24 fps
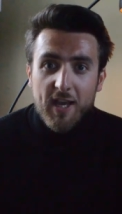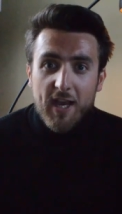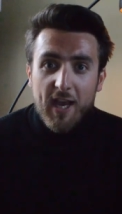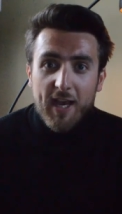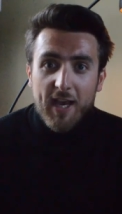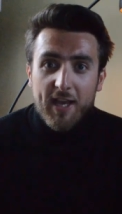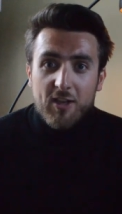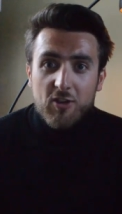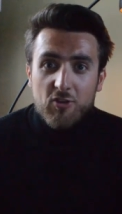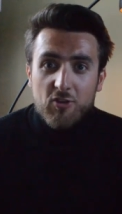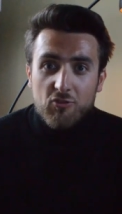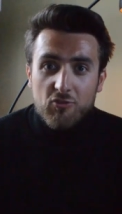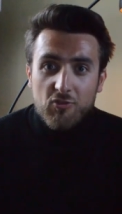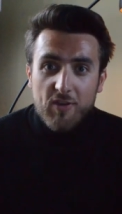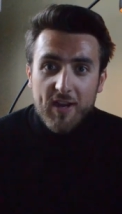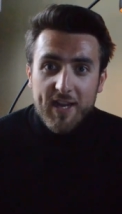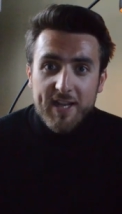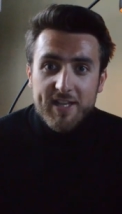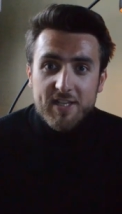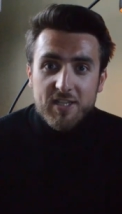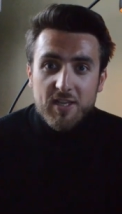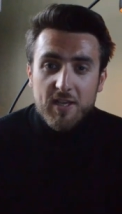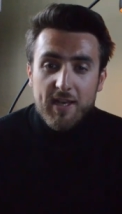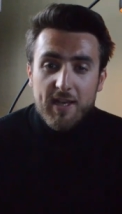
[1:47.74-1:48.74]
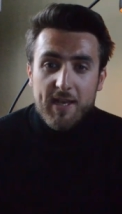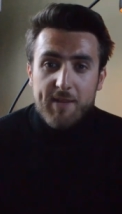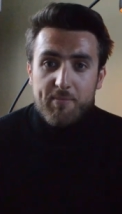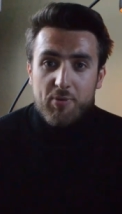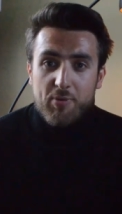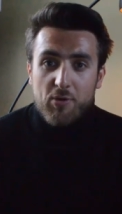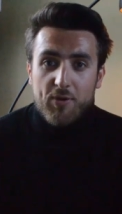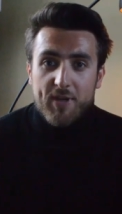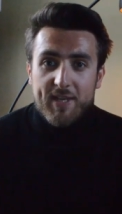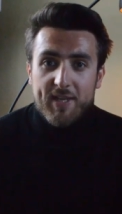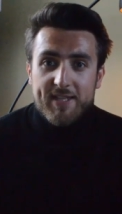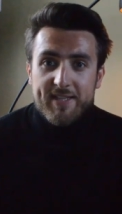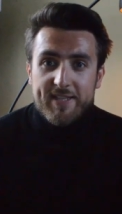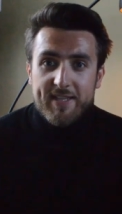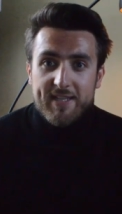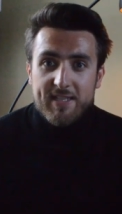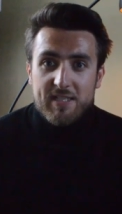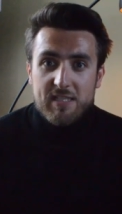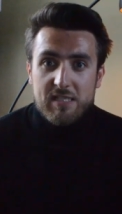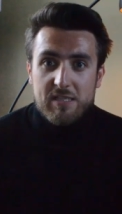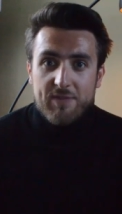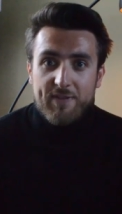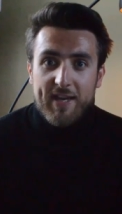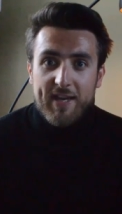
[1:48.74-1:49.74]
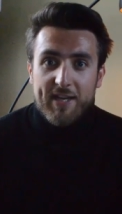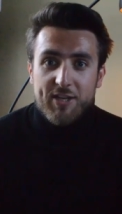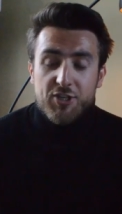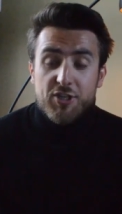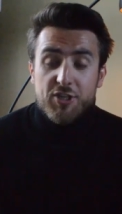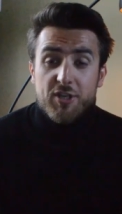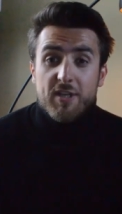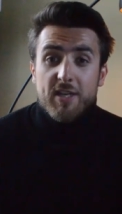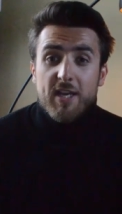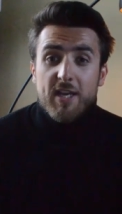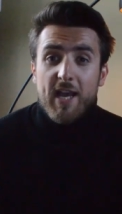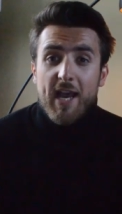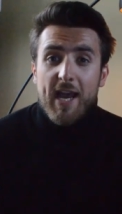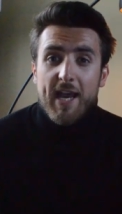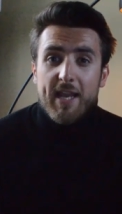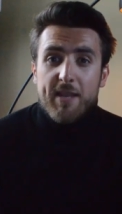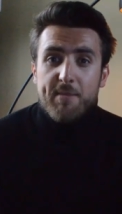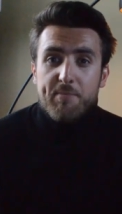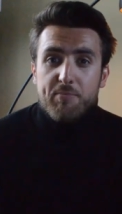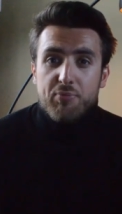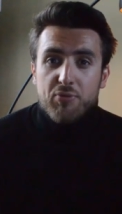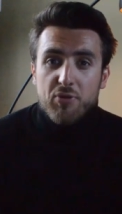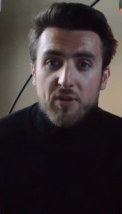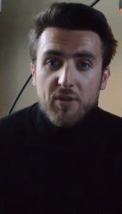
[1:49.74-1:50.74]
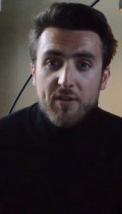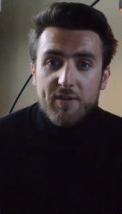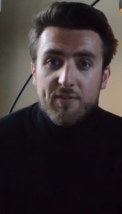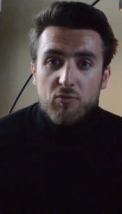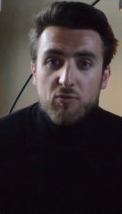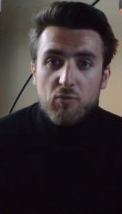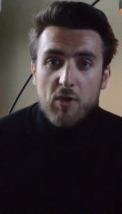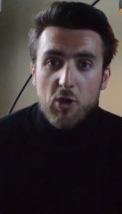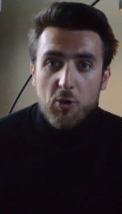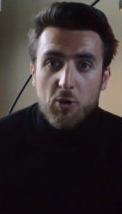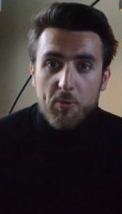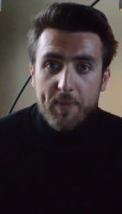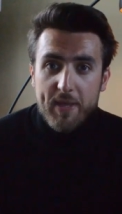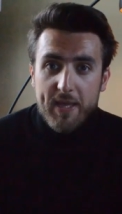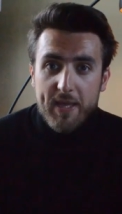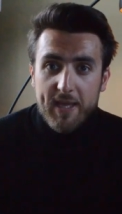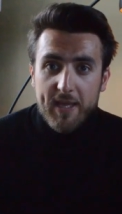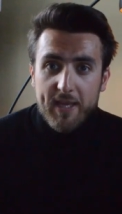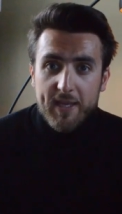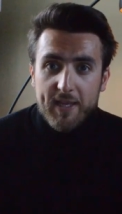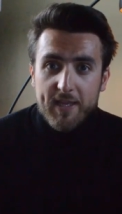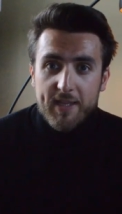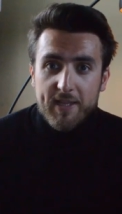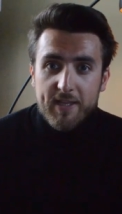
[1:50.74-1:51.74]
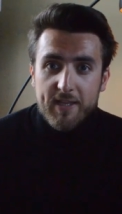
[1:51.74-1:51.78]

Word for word: a greater employee satisfaction and improved well-being.